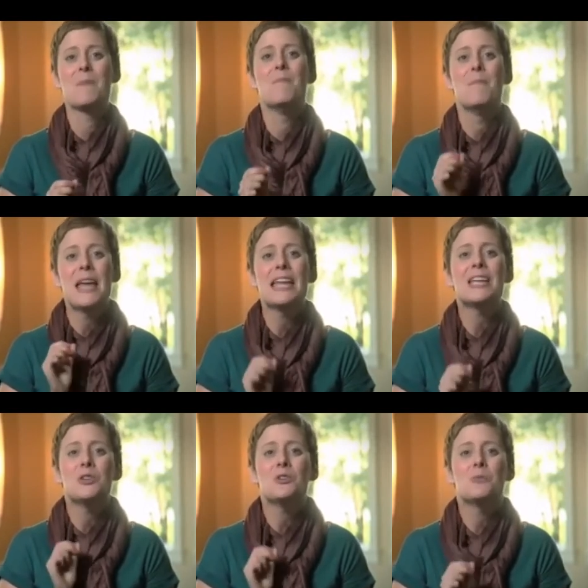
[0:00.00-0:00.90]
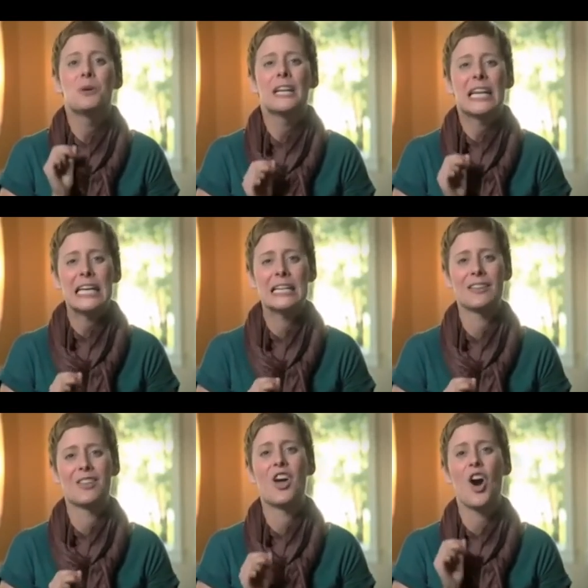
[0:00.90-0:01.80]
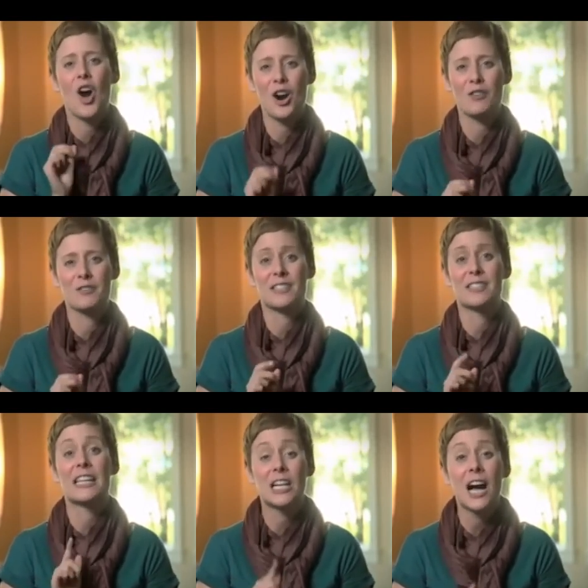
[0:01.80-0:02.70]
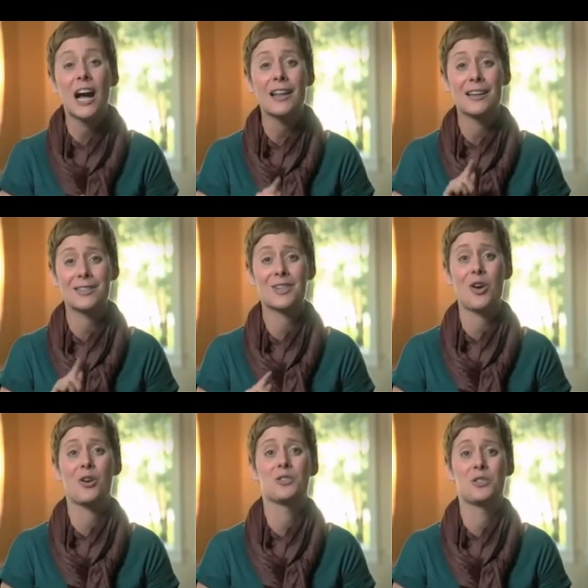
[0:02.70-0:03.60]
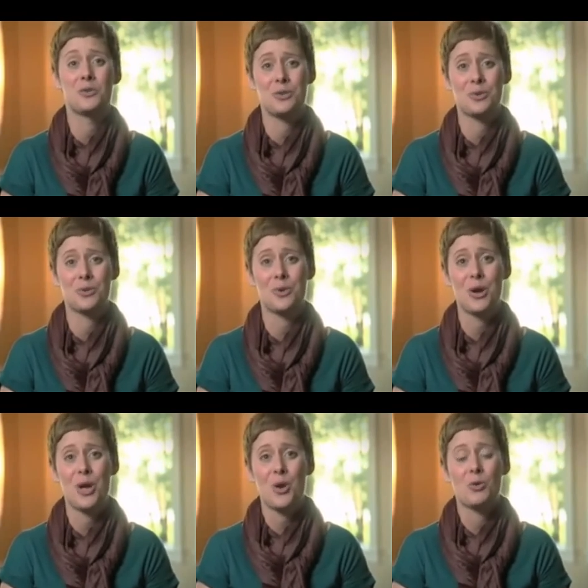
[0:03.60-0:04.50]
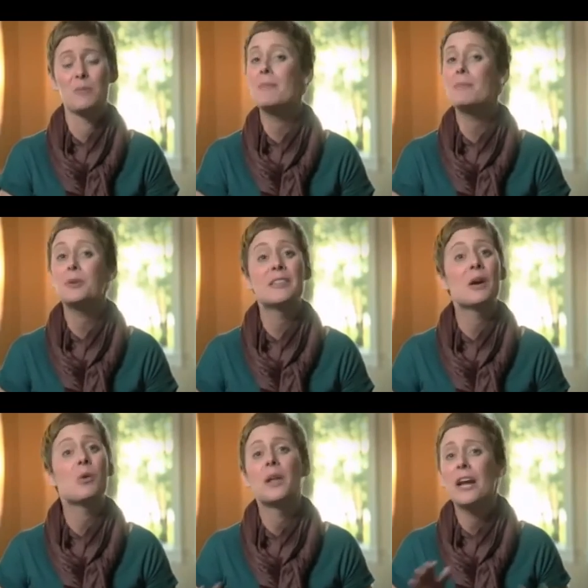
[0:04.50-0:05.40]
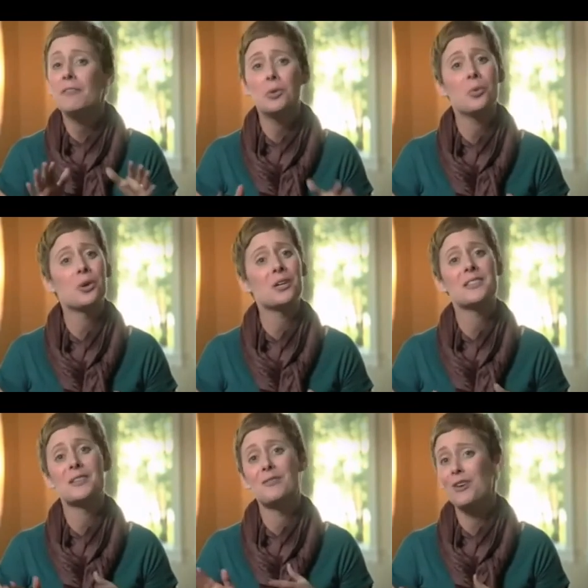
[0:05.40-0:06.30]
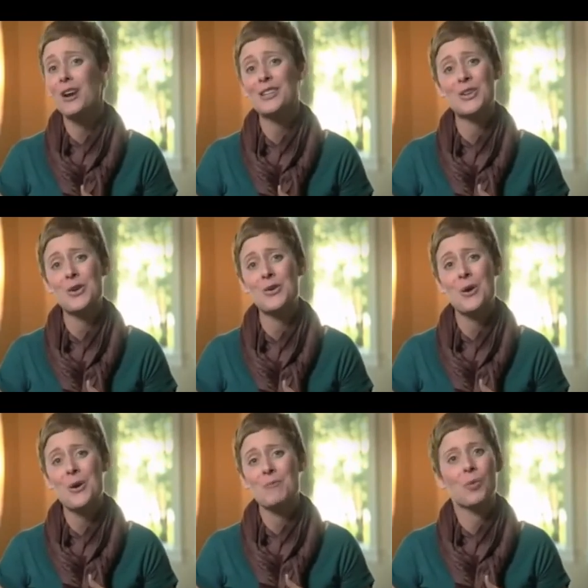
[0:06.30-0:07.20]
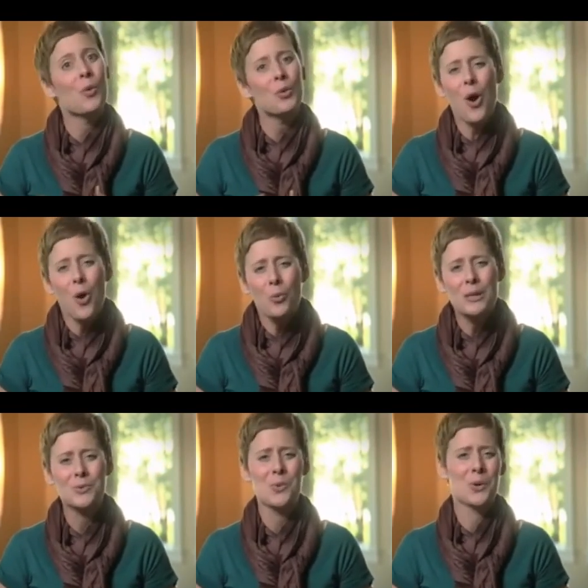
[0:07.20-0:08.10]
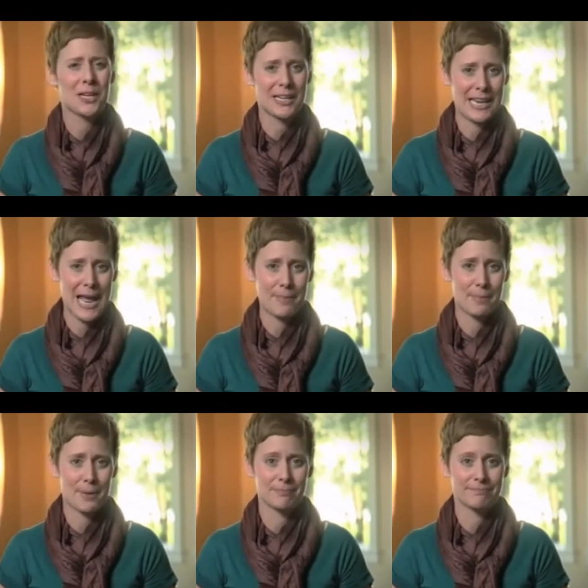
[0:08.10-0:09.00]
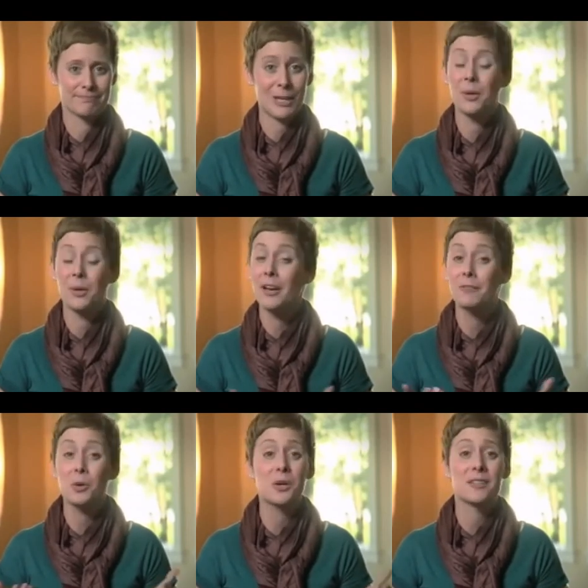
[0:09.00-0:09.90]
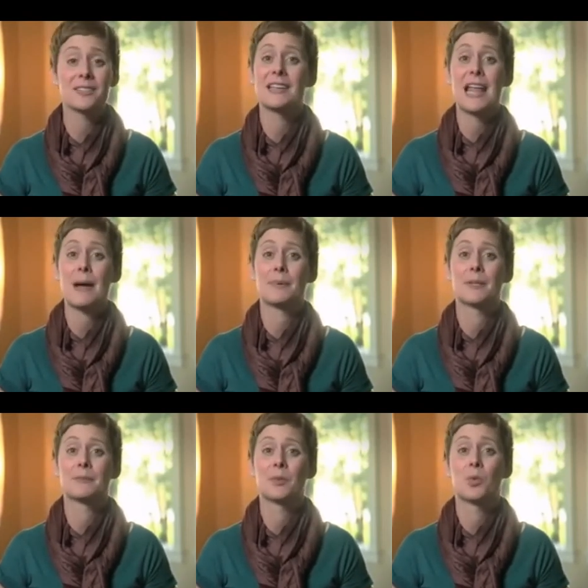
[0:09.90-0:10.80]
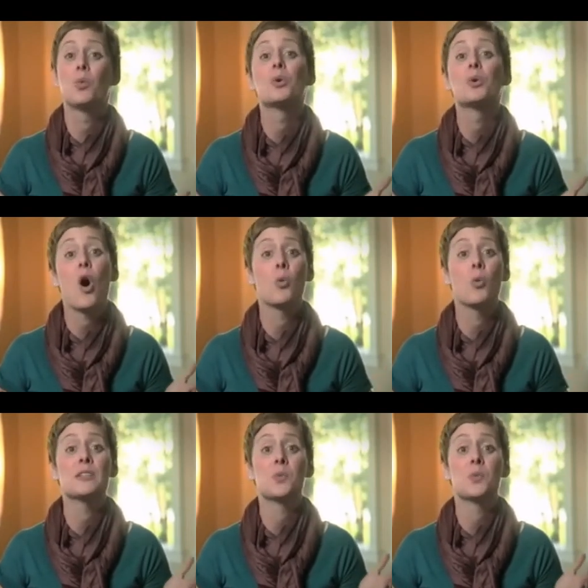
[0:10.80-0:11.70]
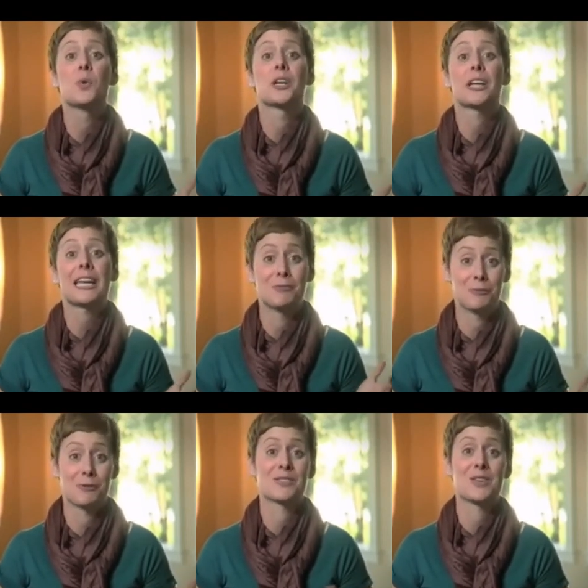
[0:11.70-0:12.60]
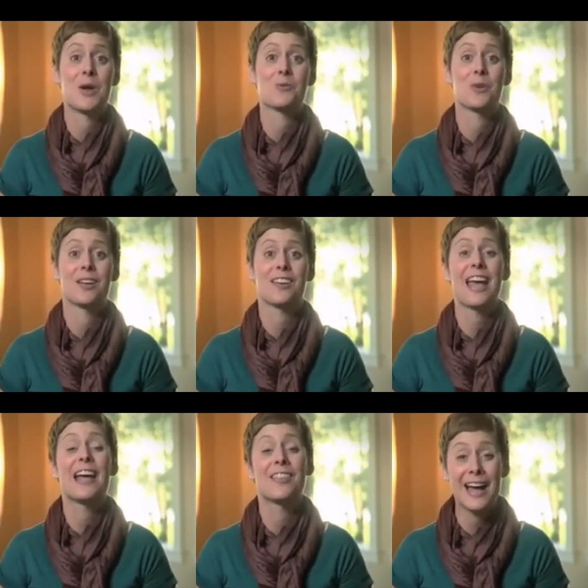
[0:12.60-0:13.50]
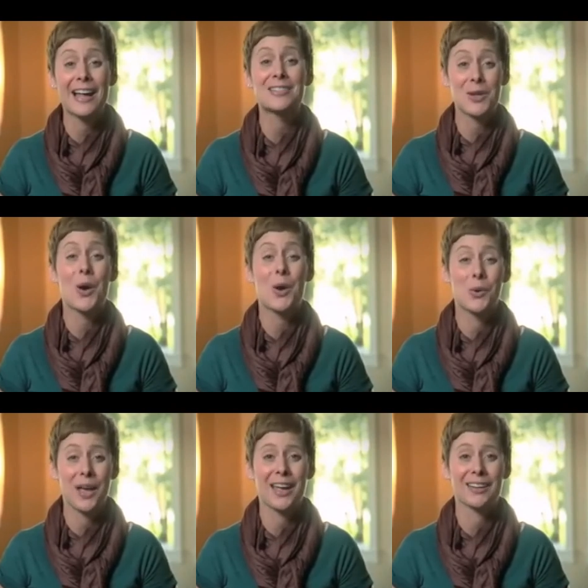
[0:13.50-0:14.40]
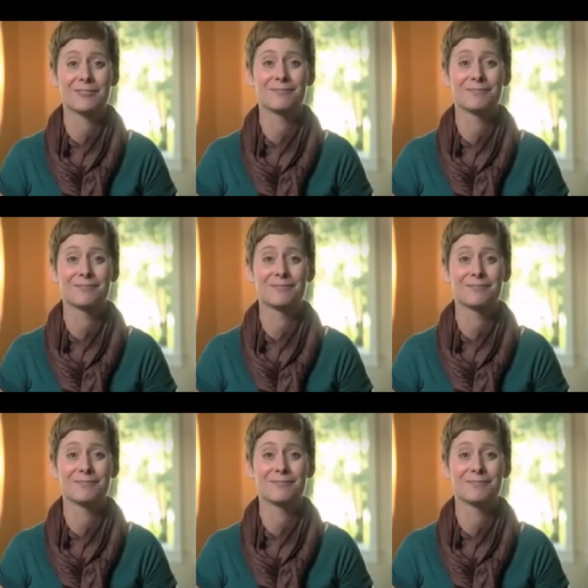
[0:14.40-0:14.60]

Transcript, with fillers: May you bring in the harvest that God has called you to, remembering that whatever works in Fresno won't always work in Napa, and whatever works in Napa won't always work in Fresno. And that's okay.